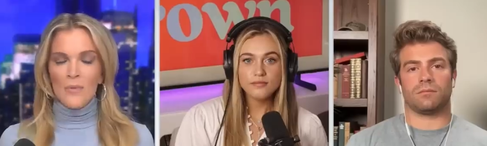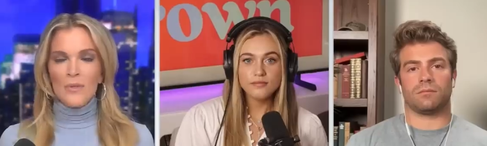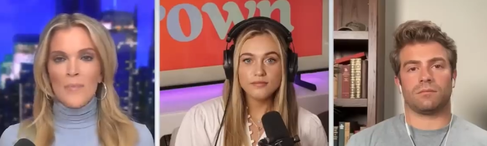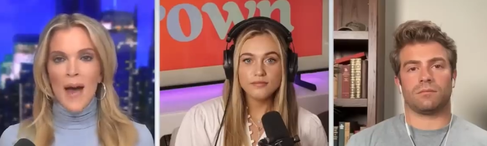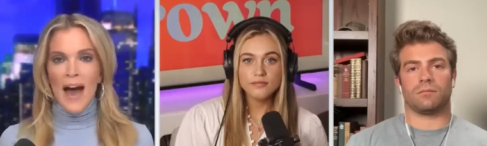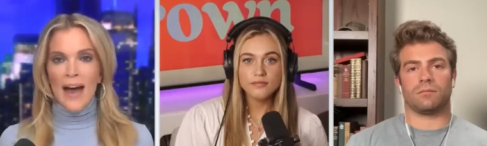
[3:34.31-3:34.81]

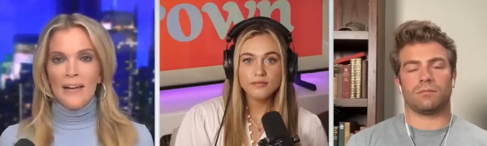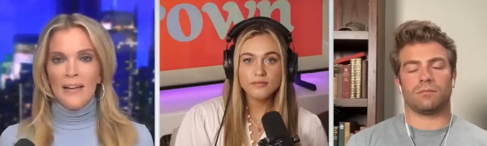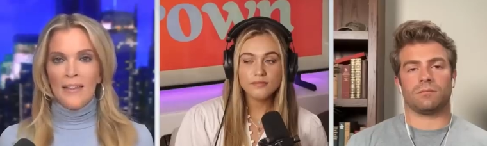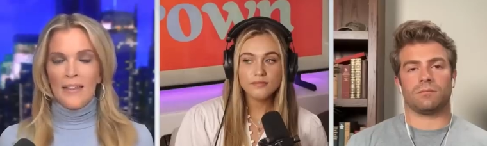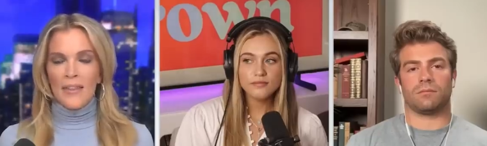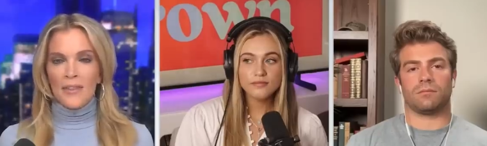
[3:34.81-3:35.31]
Speaker 1: was mad
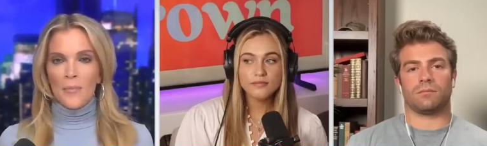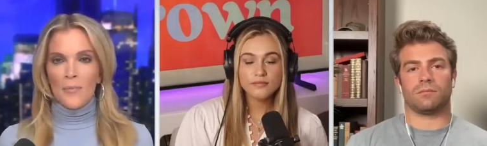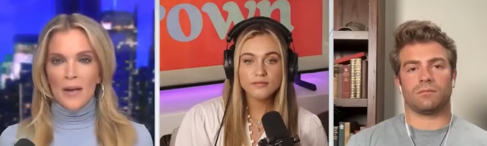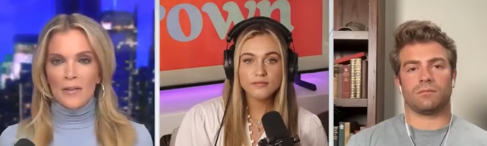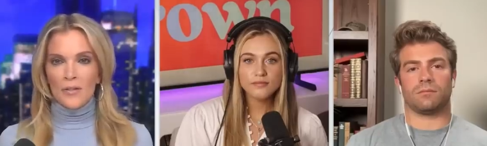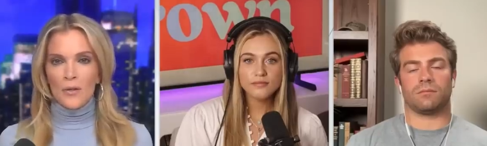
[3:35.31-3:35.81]
that the
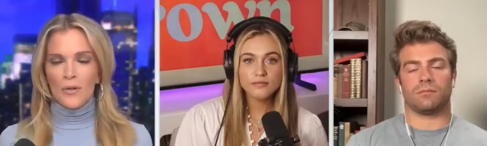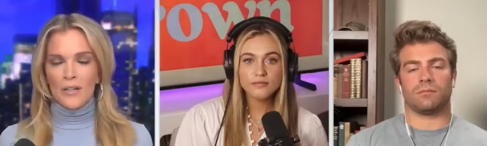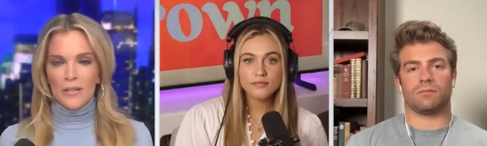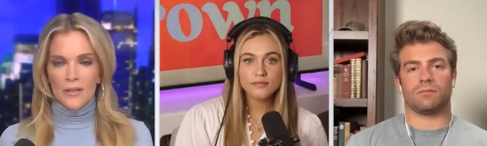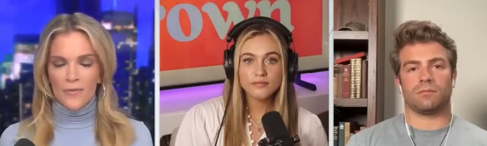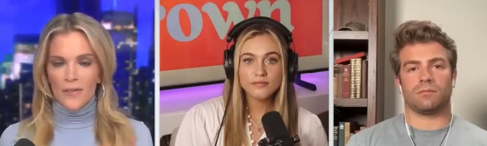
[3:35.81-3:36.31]

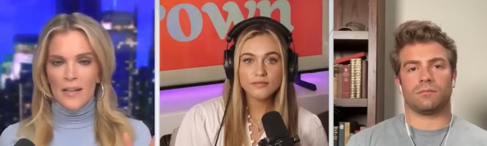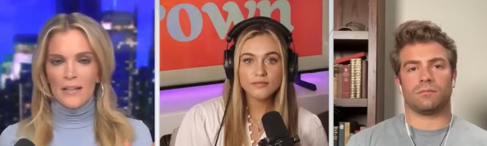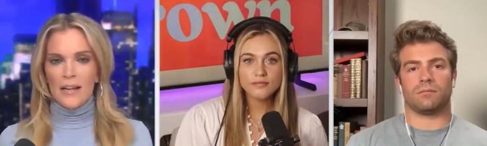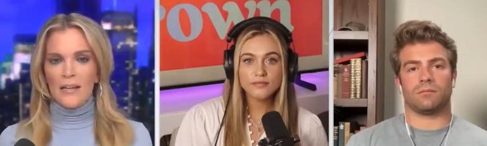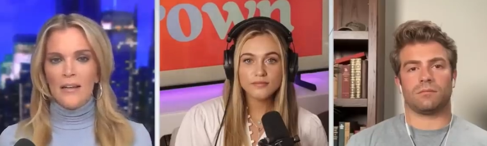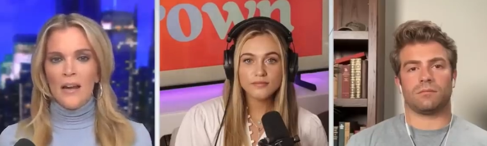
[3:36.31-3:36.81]
stewardess, the flight
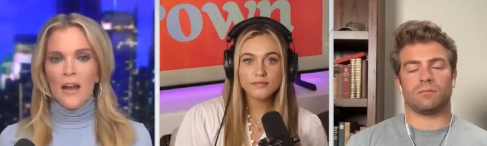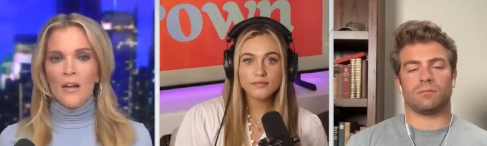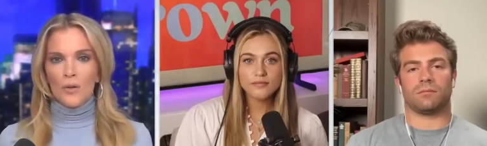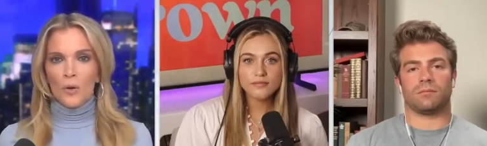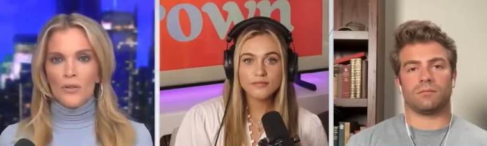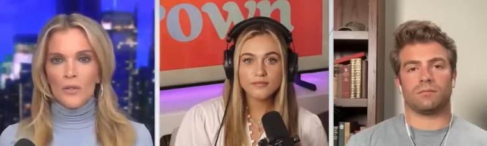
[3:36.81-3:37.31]
attendant,
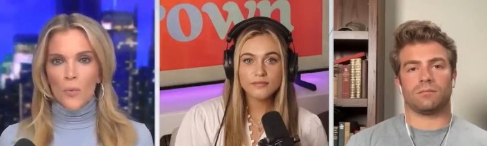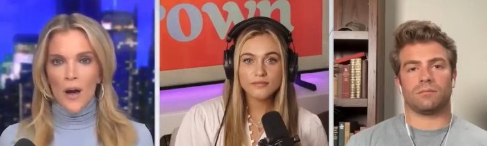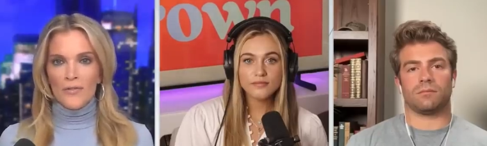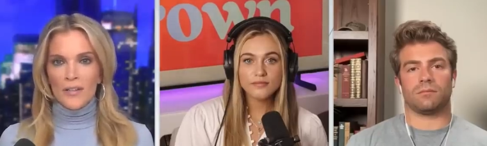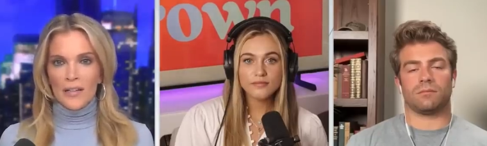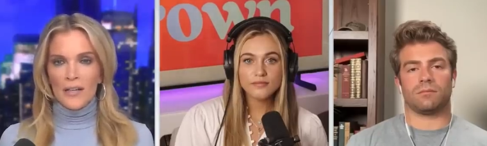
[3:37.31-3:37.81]
told his
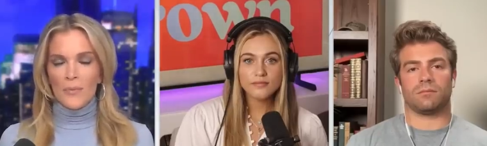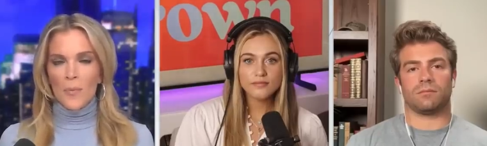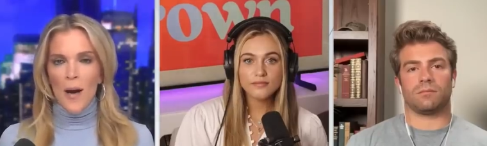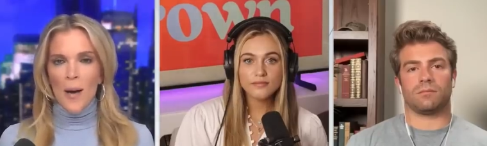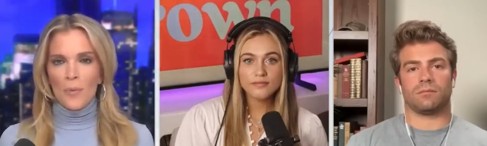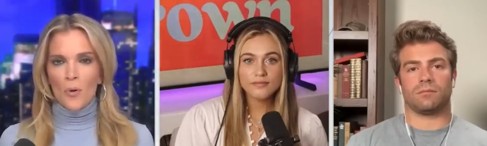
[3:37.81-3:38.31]
wife to clean up the
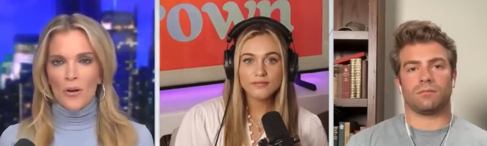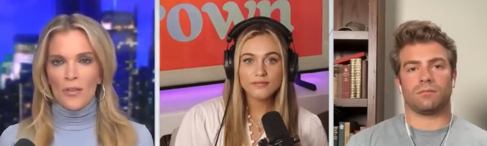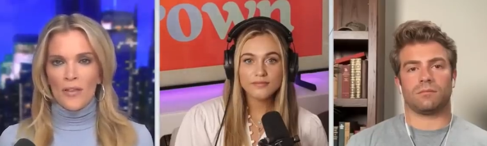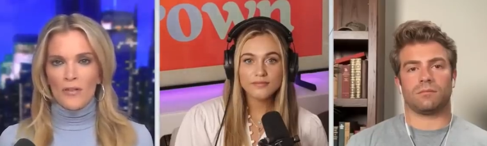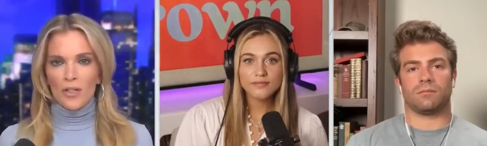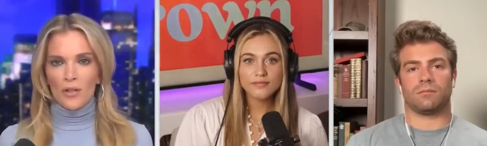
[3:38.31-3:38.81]
popcorn
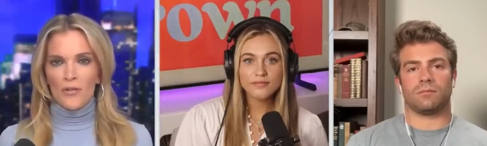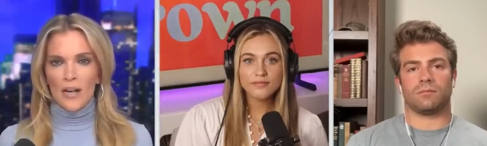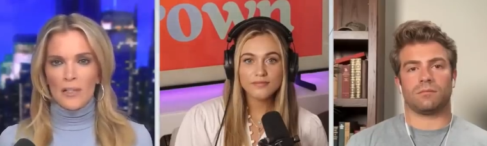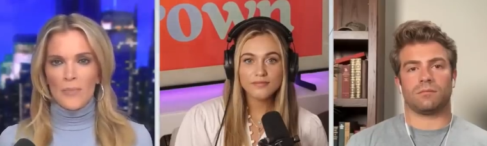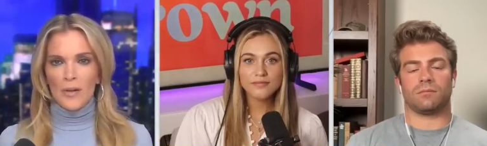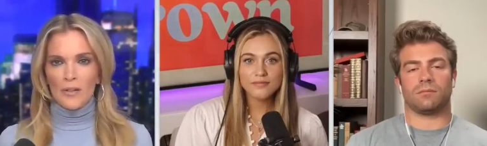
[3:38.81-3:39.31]
that the children
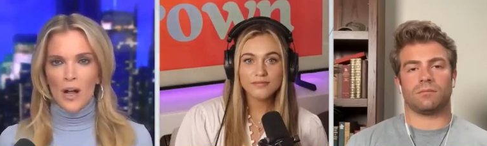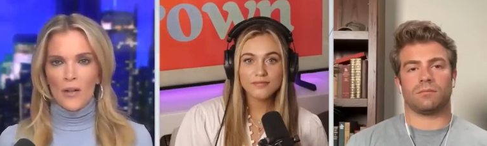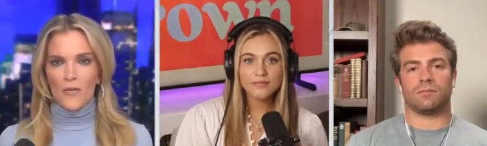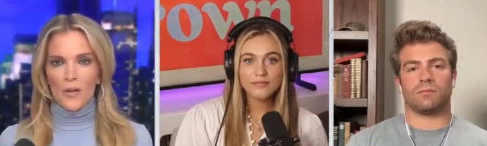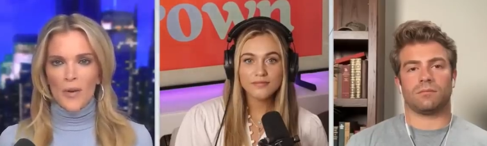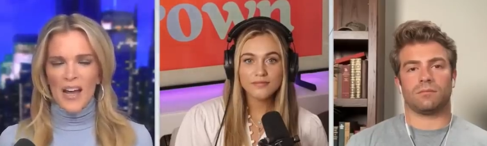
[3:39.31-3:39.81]
had spilled all
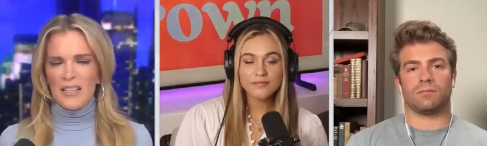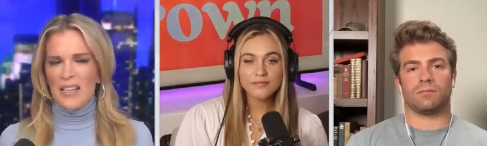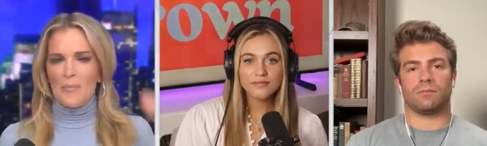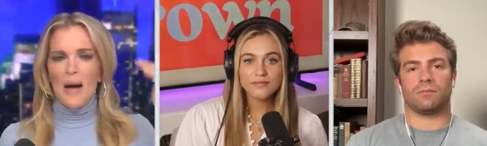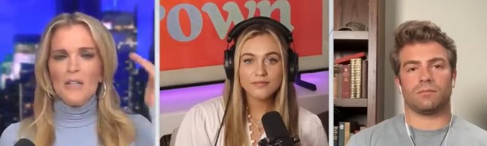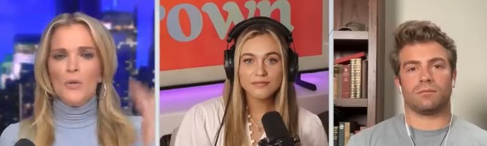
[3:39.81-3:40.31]
over the place. He's
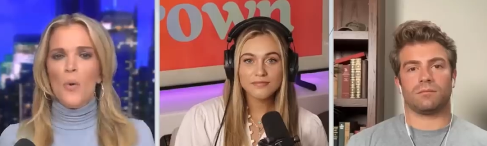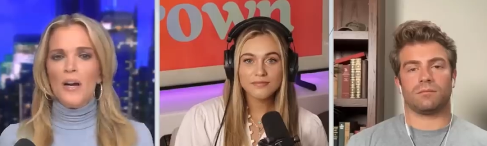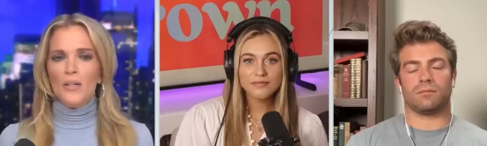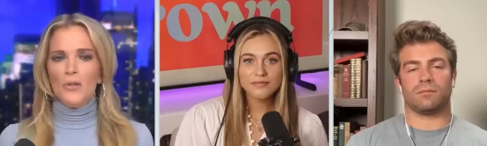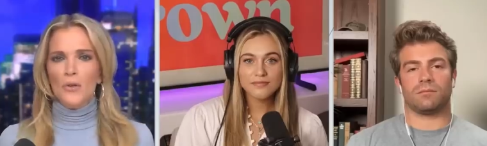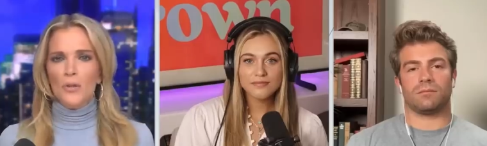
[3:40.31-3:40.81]
like, my
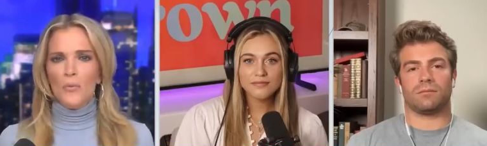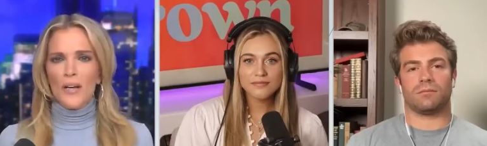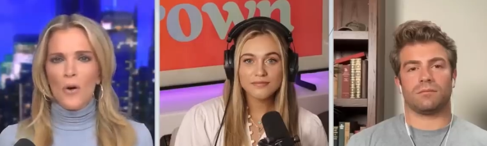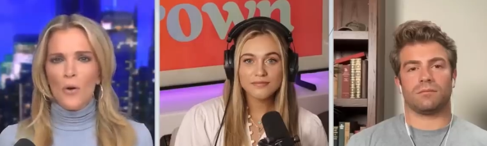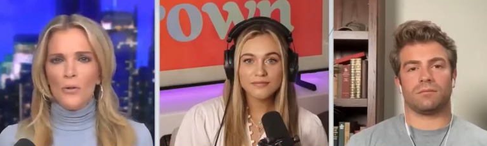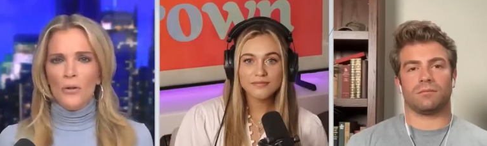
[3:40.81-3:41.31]
22
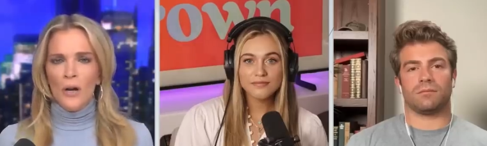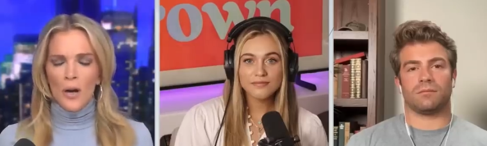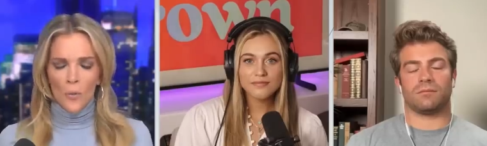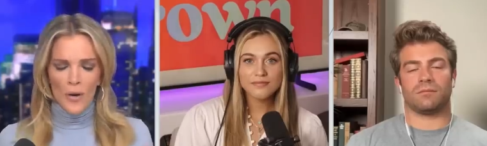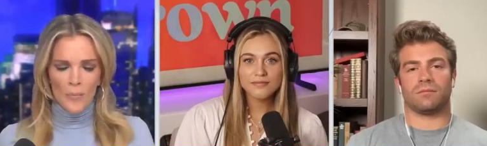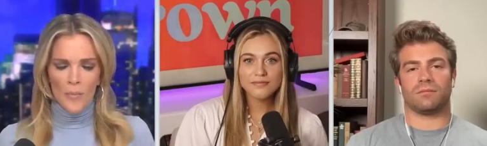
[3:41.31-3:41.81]
week old,
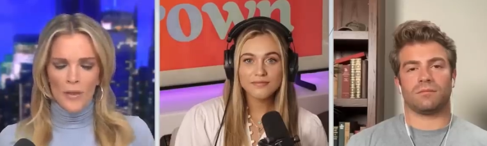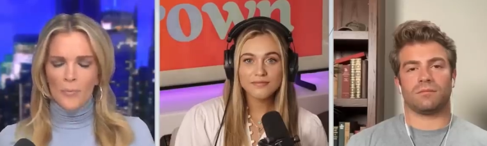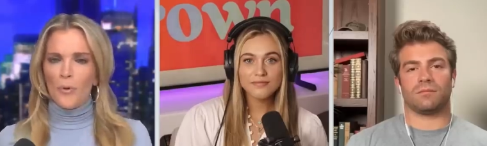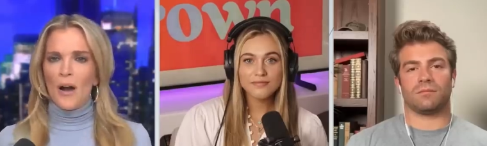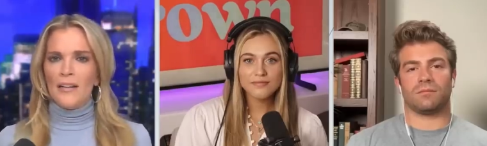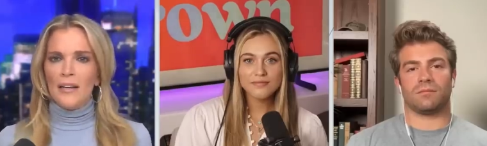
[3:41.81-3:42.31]
week month
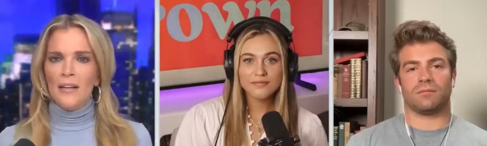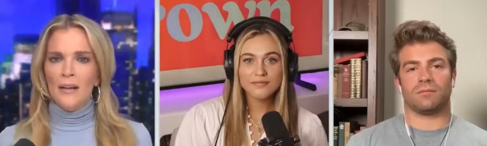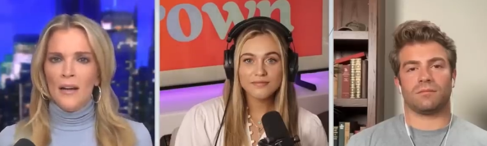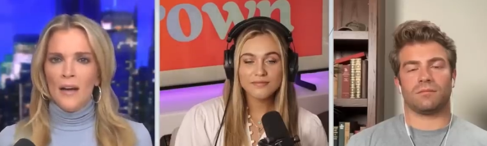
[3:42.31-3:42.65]
pregnant